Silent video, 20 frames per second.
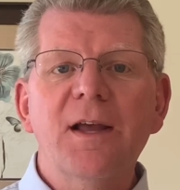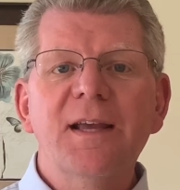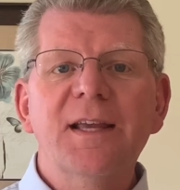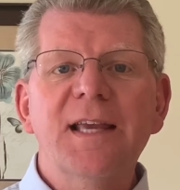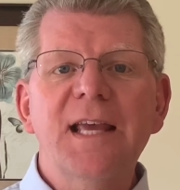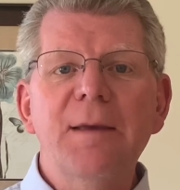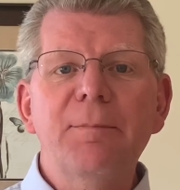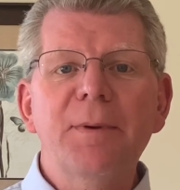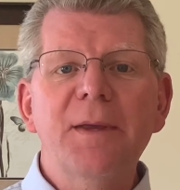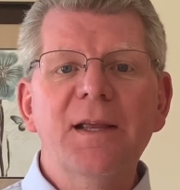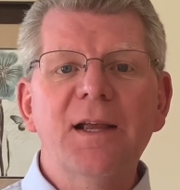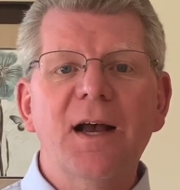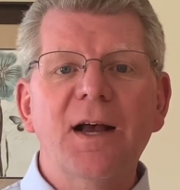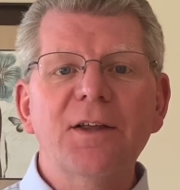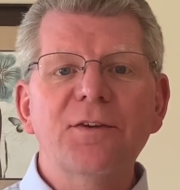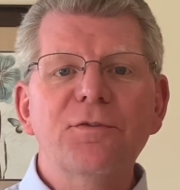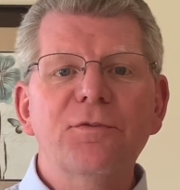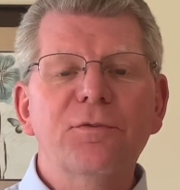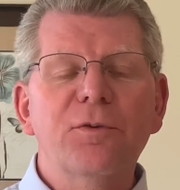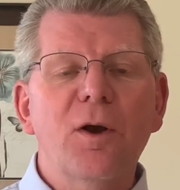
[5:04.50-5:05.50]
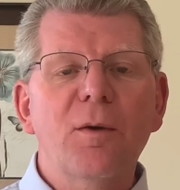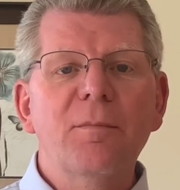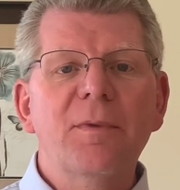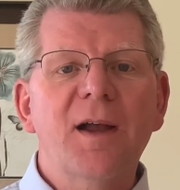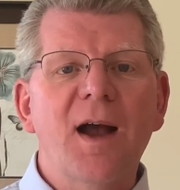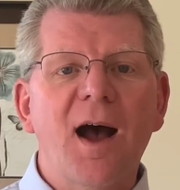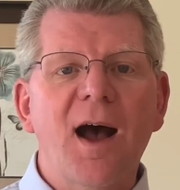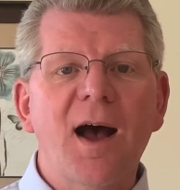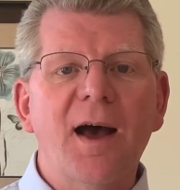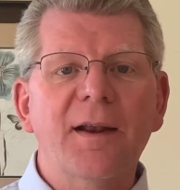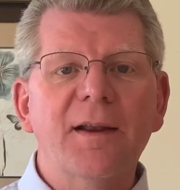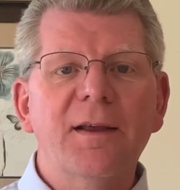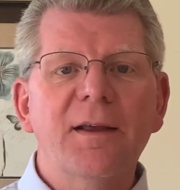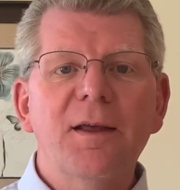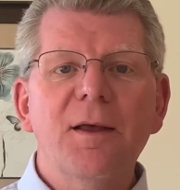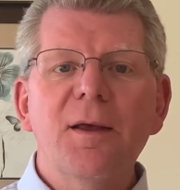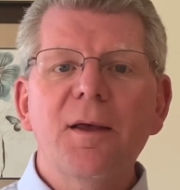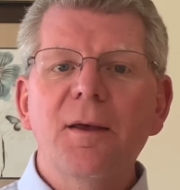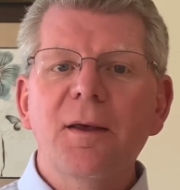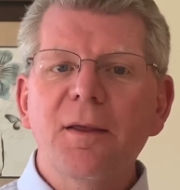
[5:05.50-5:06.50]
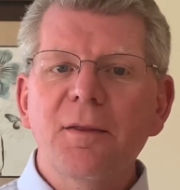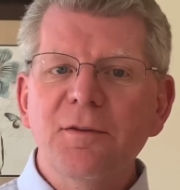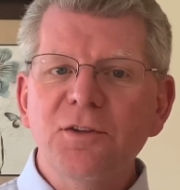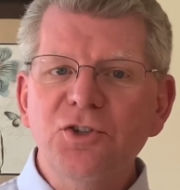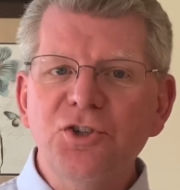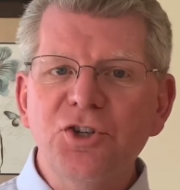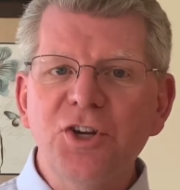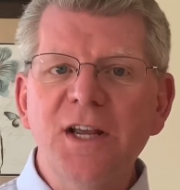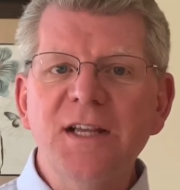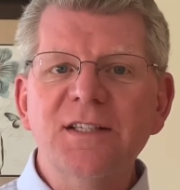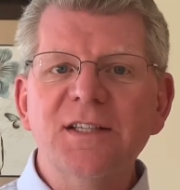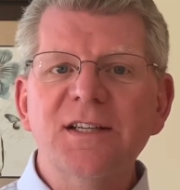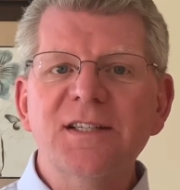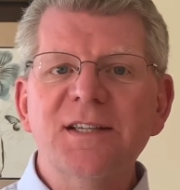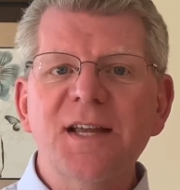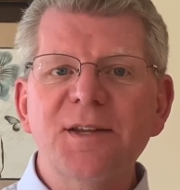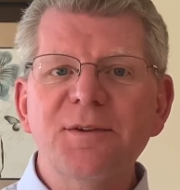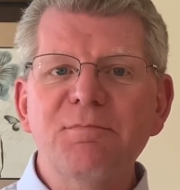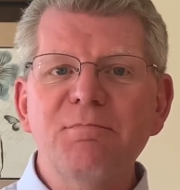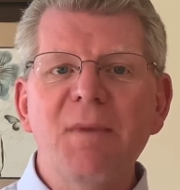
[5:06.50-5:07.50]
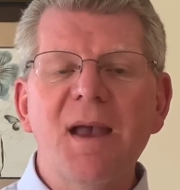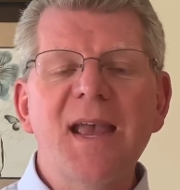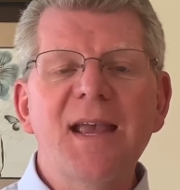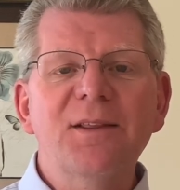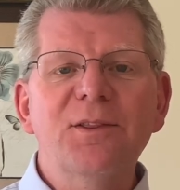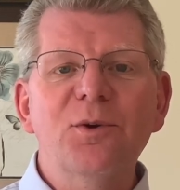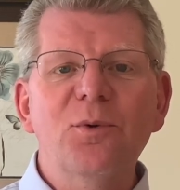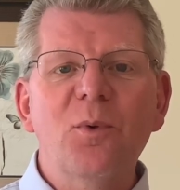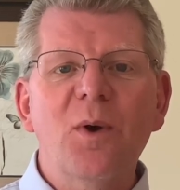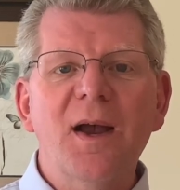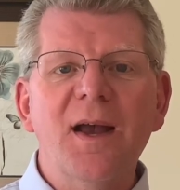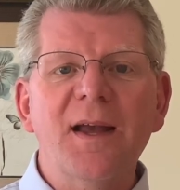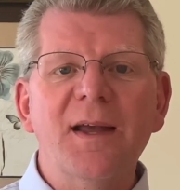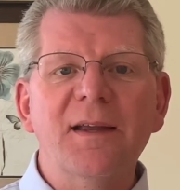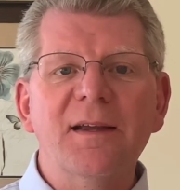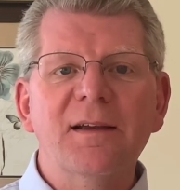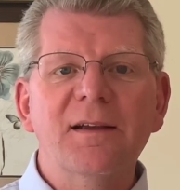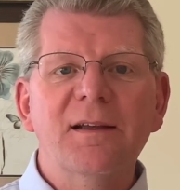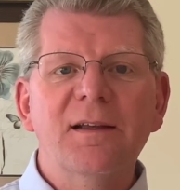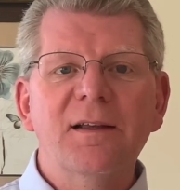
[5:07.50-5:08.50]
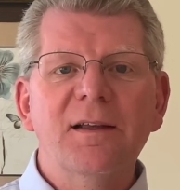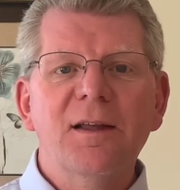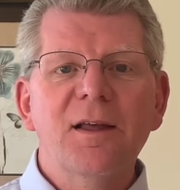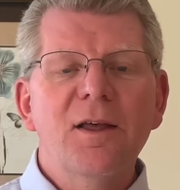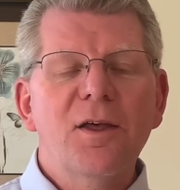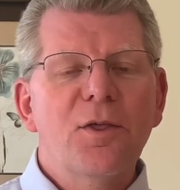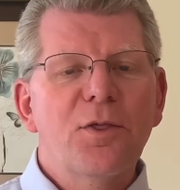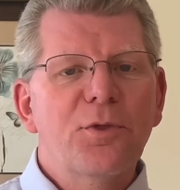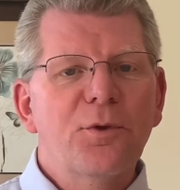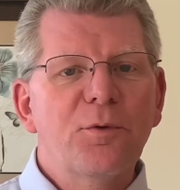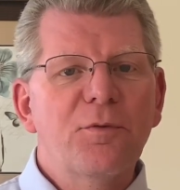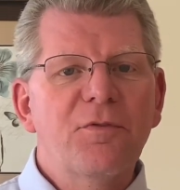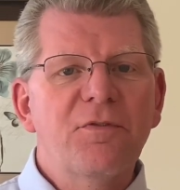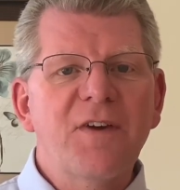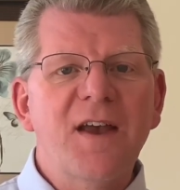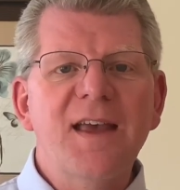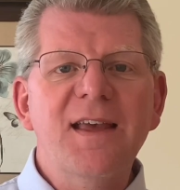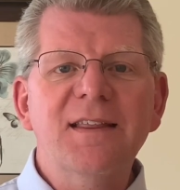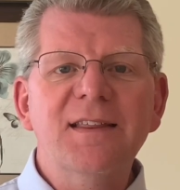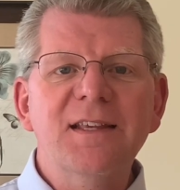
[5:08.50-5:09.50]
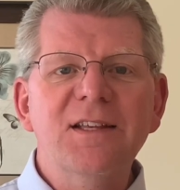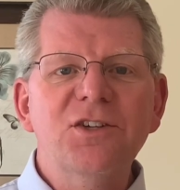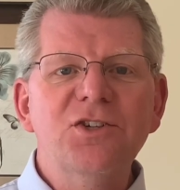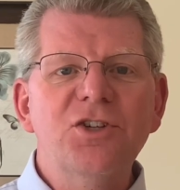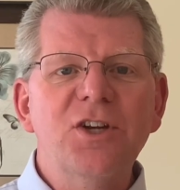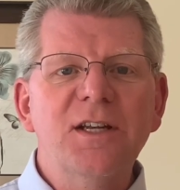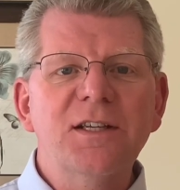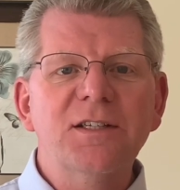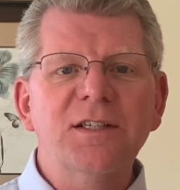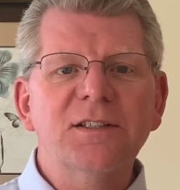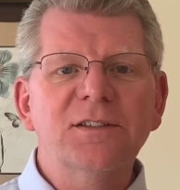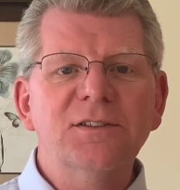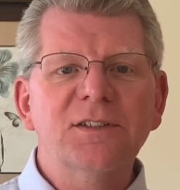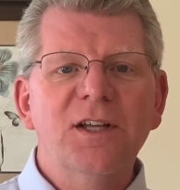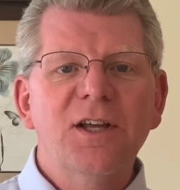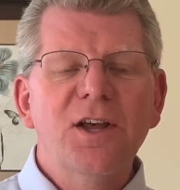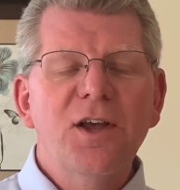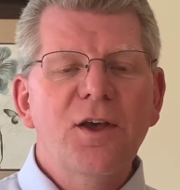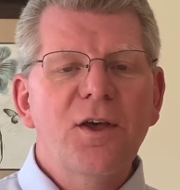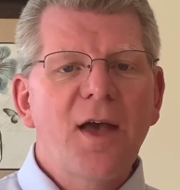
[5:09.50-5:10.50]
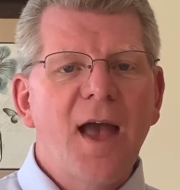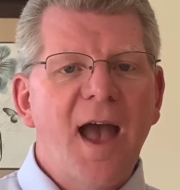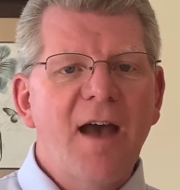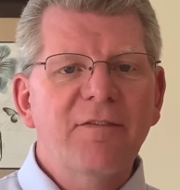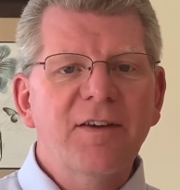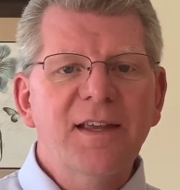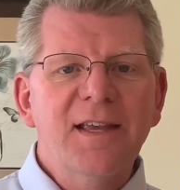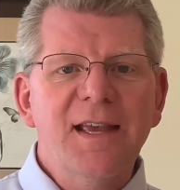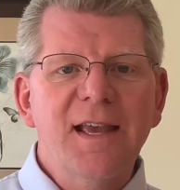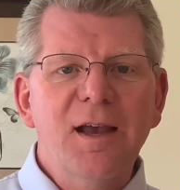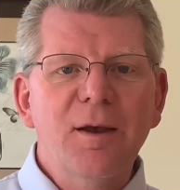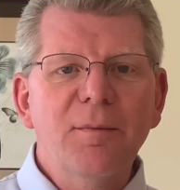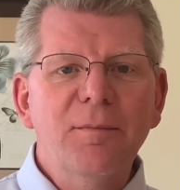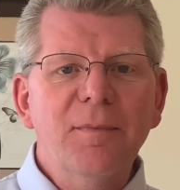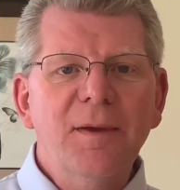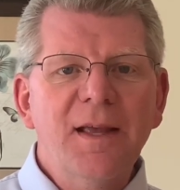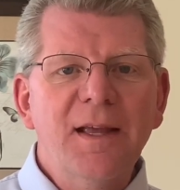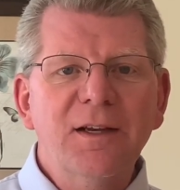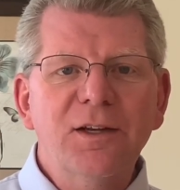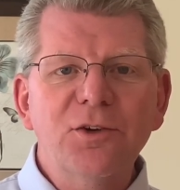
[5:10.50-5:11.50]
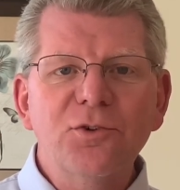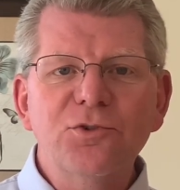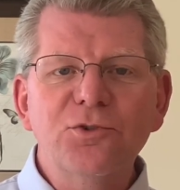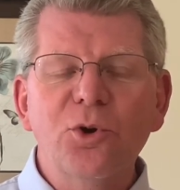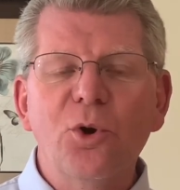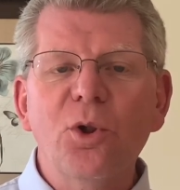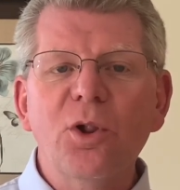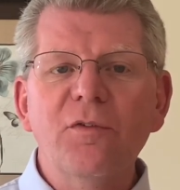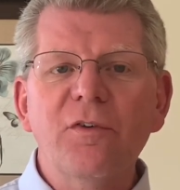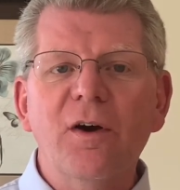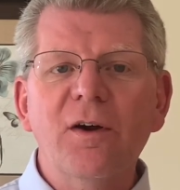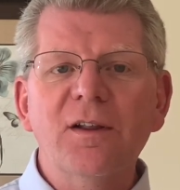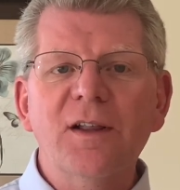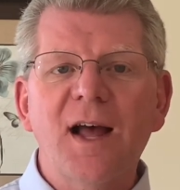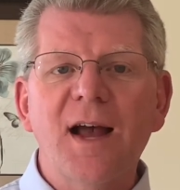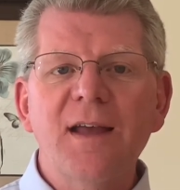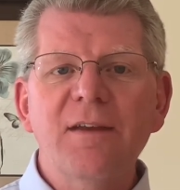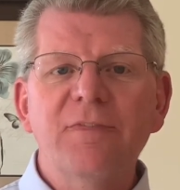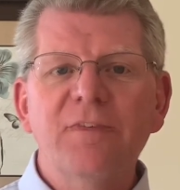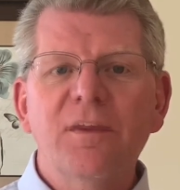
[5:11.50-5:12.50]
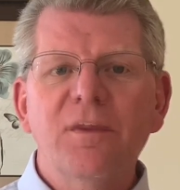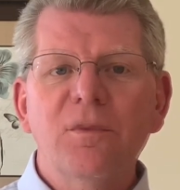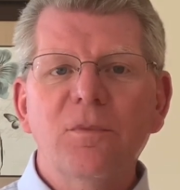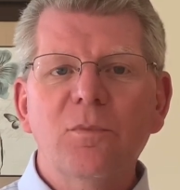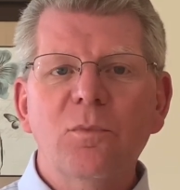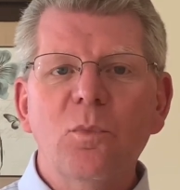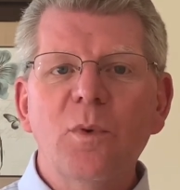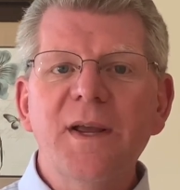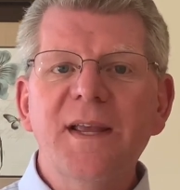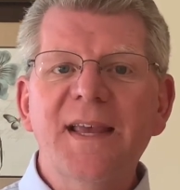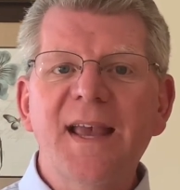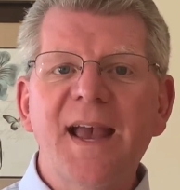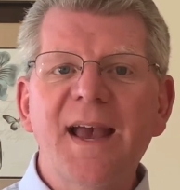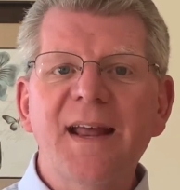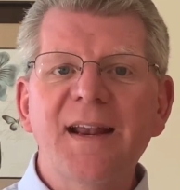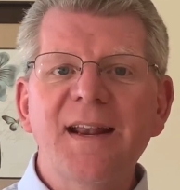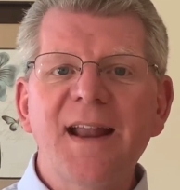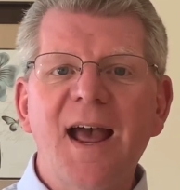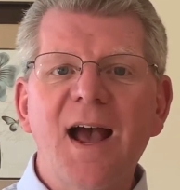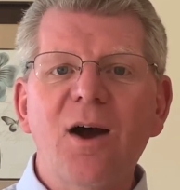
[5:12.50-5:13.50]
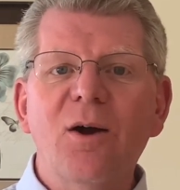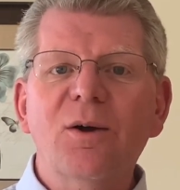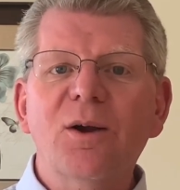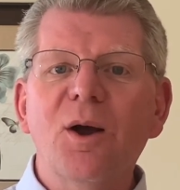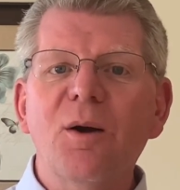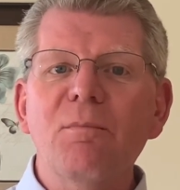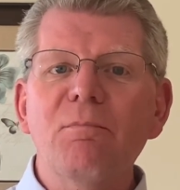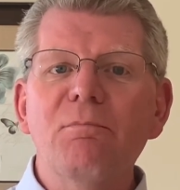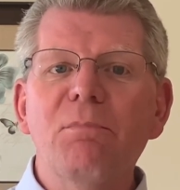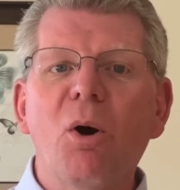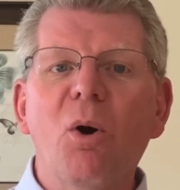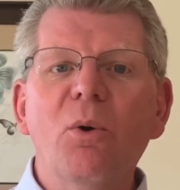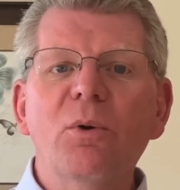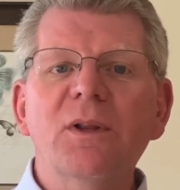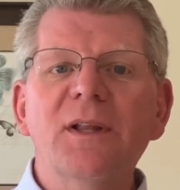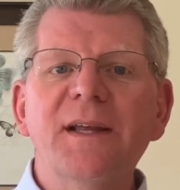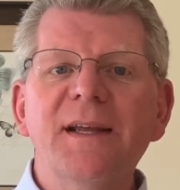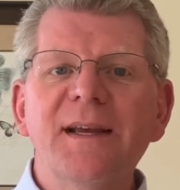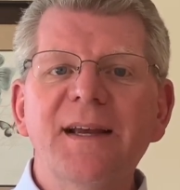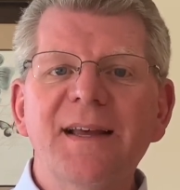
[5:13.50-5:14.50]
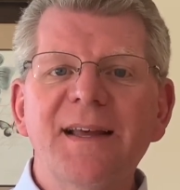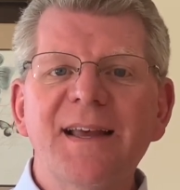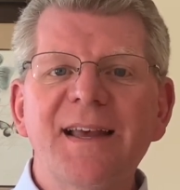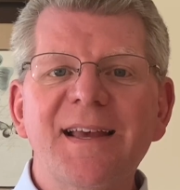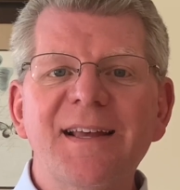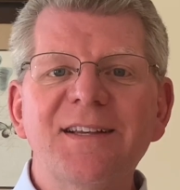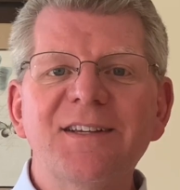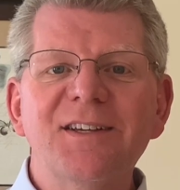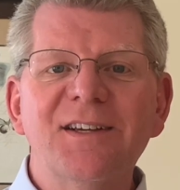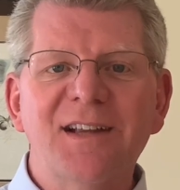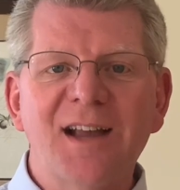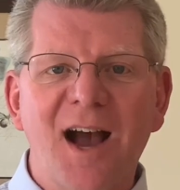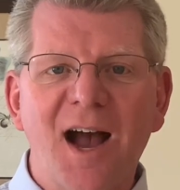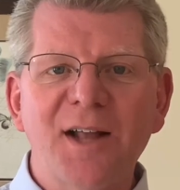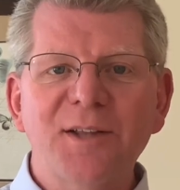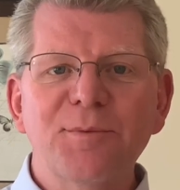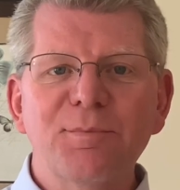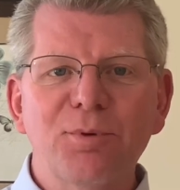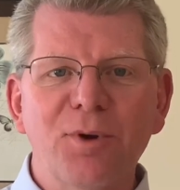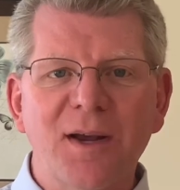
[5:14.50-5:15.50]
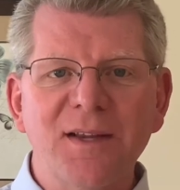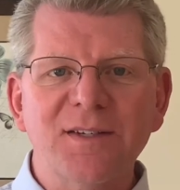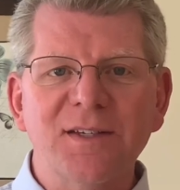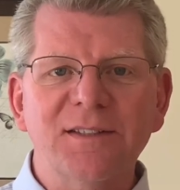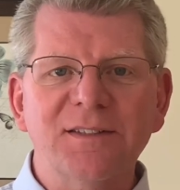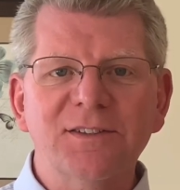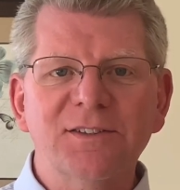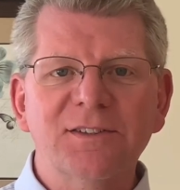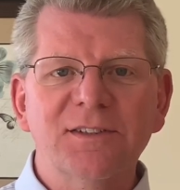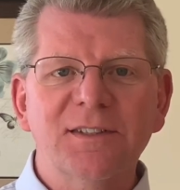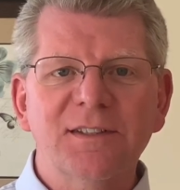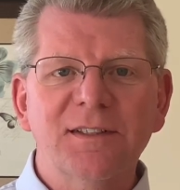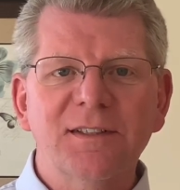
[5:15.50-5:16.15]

keeping us from God. Jesus has made the way. Through faith in Jesus, having Him in control of our life, we can now come boldly into God's presence.